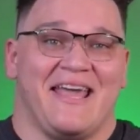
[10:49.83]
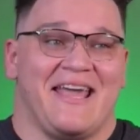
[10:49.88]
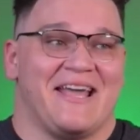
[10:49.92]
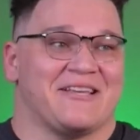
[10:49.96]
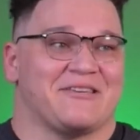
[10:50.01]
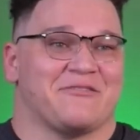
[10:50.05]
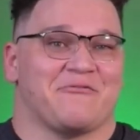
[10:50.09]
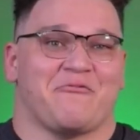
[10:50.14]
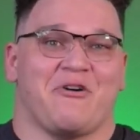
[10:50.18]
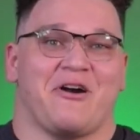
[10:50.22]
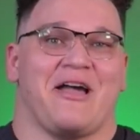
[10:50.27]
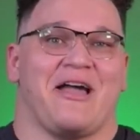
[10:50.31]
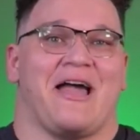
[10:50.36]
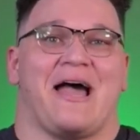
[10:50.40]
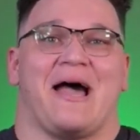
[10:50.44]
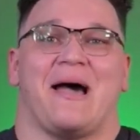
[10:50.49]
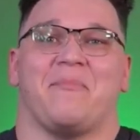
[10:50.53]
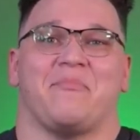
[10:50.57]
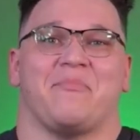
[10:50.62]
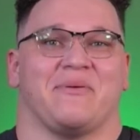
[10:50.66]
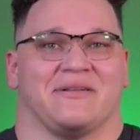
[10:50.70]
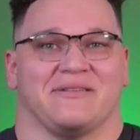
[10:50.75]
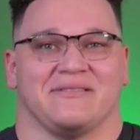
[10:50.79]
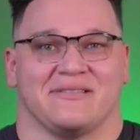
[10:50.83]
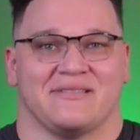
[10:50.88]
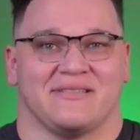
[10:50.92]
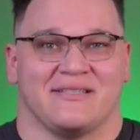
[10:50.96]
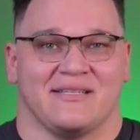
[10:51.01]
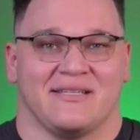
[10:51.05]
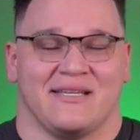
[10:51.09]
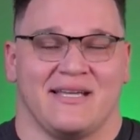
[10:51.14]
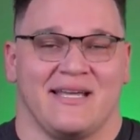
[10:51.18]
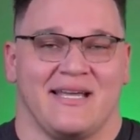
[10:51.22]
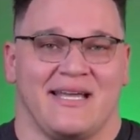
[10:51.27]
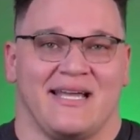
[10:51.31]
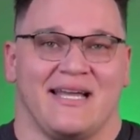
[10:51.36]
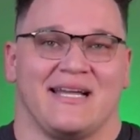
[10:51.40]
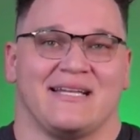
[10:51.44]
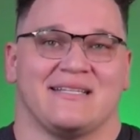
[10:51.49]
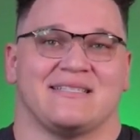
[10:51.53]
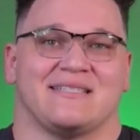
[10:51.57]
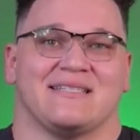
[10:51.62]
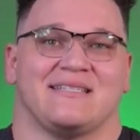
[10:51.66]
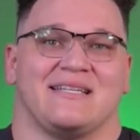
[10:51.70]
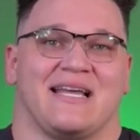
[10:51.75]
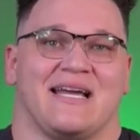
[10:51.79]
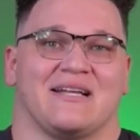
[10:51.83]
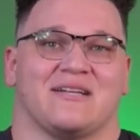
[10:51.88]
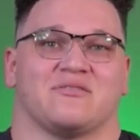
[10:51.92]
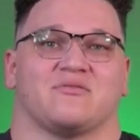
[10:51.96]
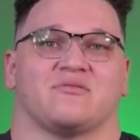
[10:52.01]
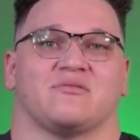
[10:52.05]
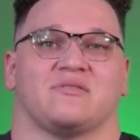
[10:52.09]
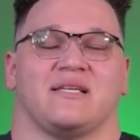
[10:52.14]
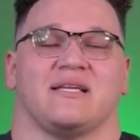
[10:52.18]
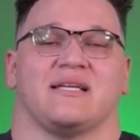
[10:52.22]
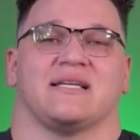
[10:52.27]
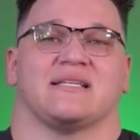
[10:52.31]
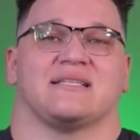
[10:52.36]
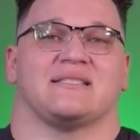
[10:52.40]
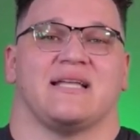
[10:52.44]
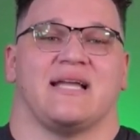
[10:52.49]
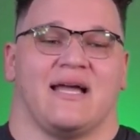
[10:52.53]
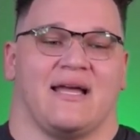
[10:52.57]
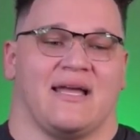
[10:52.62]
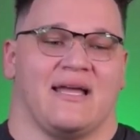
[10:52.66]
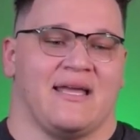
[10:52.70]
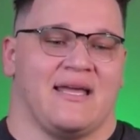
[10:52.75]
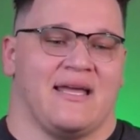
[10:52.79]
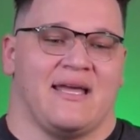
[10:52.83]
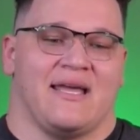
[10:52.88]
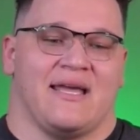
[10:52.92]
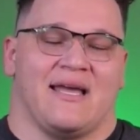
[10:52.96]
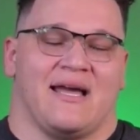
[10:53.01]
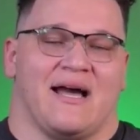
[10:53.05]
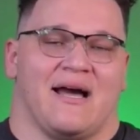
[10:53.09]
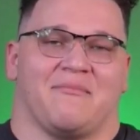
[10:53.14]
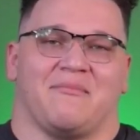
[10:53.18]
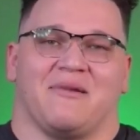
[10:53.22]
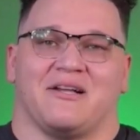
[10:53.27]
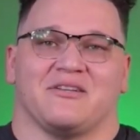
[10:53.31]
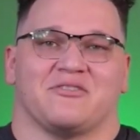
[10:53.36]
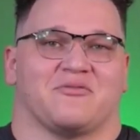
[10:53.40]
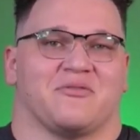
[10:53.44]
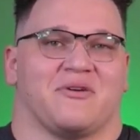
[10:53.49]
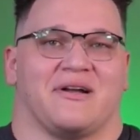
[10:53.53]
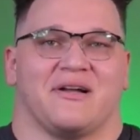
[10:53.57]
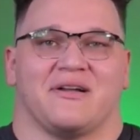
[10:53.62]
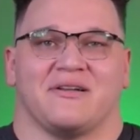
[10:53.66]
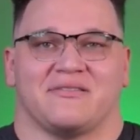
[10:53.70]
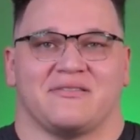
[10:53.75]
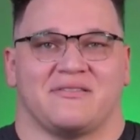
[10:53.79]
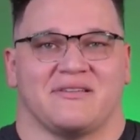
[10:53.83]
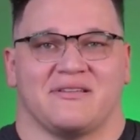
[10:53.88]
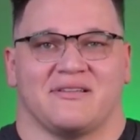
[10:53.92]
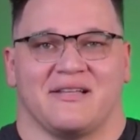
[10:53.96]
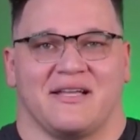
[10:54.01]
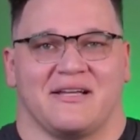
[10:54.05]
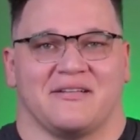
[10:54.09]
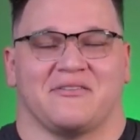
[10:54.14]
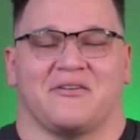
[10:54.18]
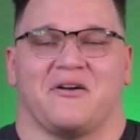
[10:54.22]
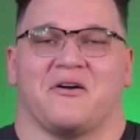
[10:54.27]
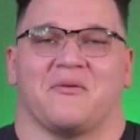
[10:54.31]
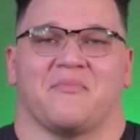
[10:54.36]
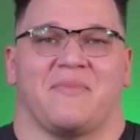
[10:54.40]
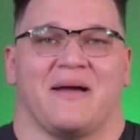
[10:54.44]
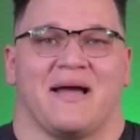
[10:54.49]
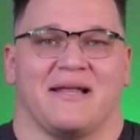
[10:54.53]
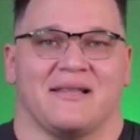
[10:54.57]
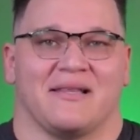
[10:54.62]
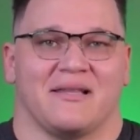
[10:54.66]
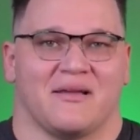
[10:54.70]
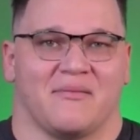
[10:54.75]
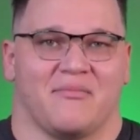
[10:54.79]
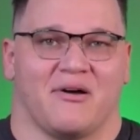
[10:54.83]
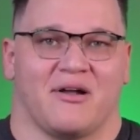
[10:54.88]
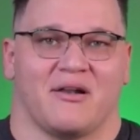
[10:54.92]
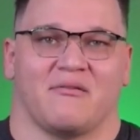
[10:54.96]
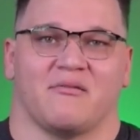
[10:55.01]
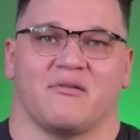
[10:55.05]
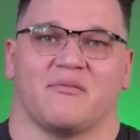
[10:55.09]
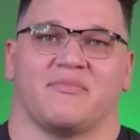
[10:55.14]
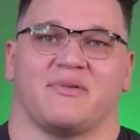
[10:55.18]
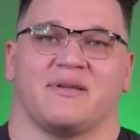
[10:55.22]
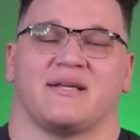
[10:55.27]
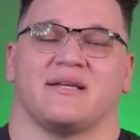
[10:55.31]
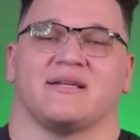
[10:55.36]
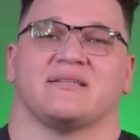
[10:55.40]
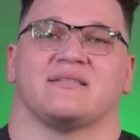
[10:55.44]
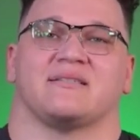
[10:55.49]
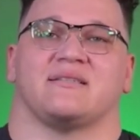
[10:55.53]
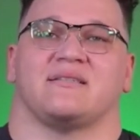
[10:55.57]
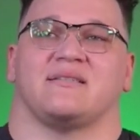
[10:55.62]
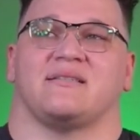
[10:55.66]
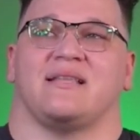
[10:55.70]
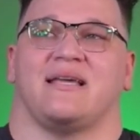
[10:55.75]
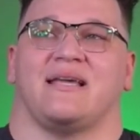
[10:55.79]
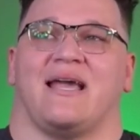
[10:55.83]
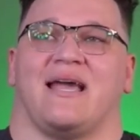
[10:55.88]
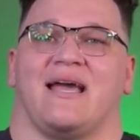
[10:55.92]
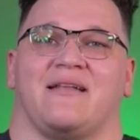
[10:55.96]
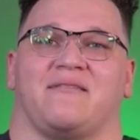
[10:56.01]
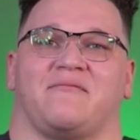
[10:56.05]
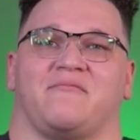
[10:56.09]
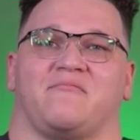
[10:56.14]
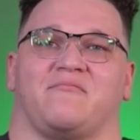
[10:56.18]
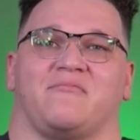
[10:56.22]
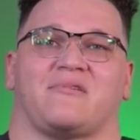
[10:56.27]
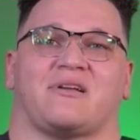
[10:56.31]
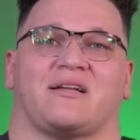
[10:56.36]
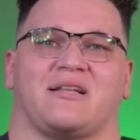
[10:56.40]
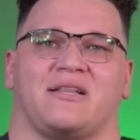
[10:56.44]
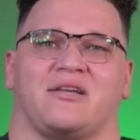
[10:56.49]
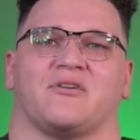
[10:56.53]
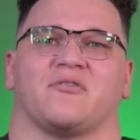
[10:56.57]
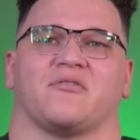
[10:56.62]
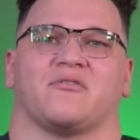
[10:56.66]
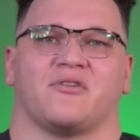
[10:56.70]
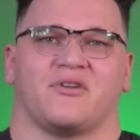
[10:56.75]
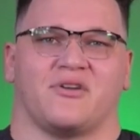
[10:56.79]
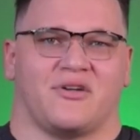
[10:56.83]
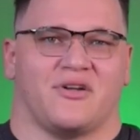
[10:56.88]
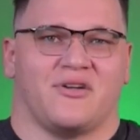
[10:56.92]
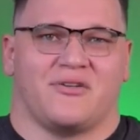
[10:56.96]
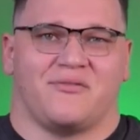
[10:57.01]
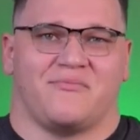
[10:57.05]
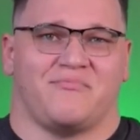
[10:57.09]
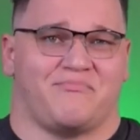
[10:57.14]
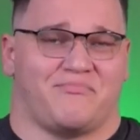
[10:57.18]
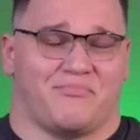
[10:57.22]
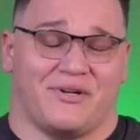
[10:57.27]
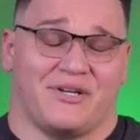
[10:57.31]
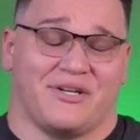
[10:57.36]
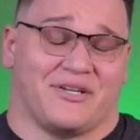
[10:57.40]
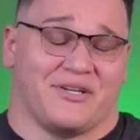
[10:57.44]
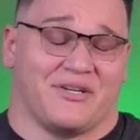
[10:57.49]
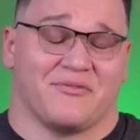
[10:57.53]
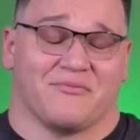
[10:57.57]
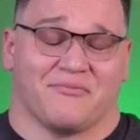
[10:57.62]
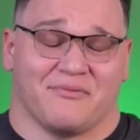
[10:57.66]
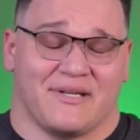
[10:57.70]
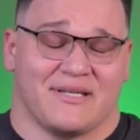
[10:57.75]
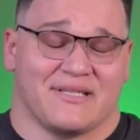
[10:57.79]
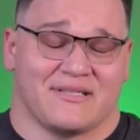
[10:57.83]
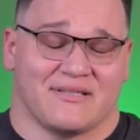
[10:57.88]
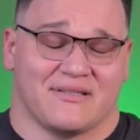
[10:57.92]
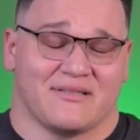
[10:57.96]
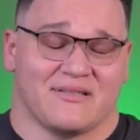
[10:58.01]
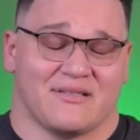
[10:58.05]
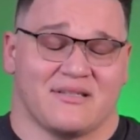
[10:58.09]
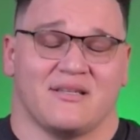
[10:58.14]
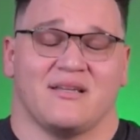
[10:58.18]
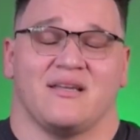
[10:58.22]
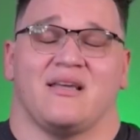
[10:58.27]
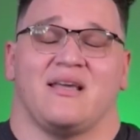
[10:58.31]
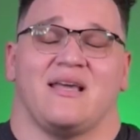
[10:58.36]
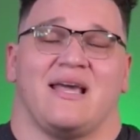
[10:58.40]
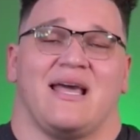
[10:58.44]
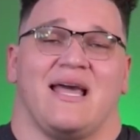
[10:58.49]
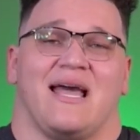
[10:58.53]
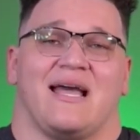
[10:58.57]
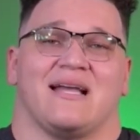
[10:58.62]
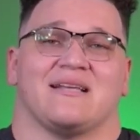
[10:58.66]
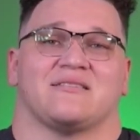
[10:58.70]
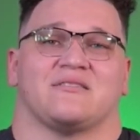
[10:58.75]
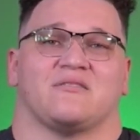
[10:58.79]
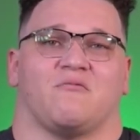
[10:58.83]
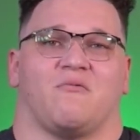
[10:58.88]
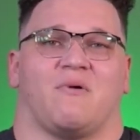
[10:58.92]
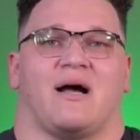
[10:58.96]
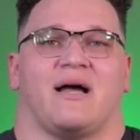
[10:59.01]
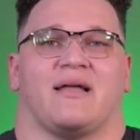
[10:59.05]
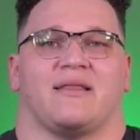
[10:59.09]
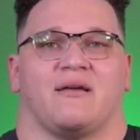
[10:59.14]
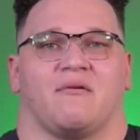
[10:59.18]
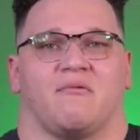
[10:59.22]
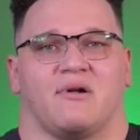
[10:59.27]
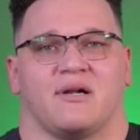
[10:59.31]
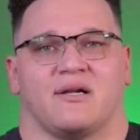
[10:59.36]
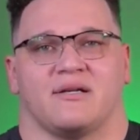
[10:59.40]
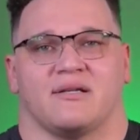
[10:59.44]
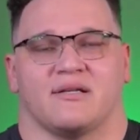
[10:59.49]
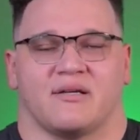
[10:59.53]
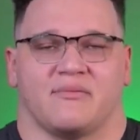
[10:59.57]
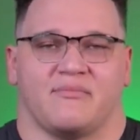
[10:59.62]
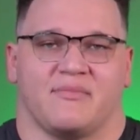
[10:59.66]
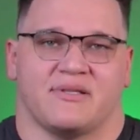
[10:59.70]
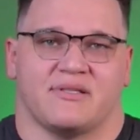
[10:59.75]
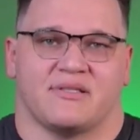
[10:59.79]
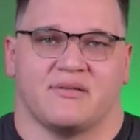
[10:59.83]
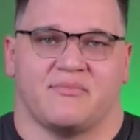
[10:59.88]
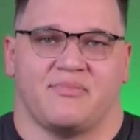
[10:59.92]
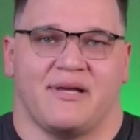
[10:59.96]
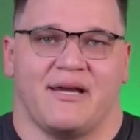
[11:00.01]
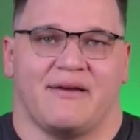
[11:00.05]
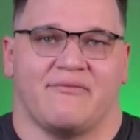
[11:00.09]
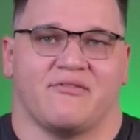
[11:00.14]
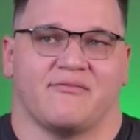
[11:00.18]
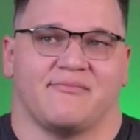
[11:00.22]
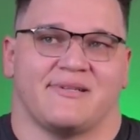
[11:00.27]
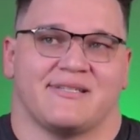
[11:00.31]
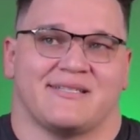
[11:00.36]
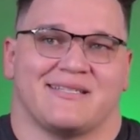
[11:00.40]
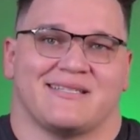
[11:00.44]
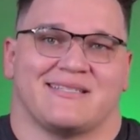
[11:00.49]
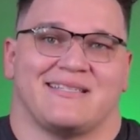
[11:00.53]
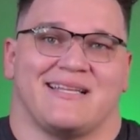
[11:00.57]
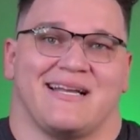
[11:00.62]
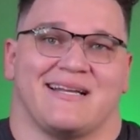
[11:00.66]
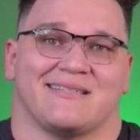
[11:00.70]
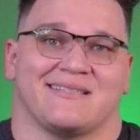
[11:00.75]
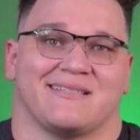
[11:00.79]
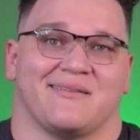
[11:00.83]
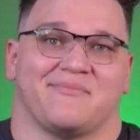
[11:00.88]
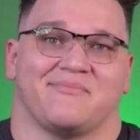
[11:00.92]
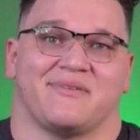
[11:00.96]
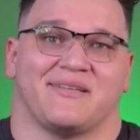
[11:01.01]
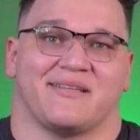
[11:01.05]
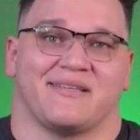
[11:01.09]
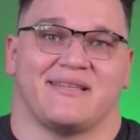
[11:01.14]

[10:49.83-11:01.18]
what happens. It's a natural thing. I'm not trying to talk badly about anyone, because they had pretty good reasons as to why they wanted to commit to the platform. It's just not something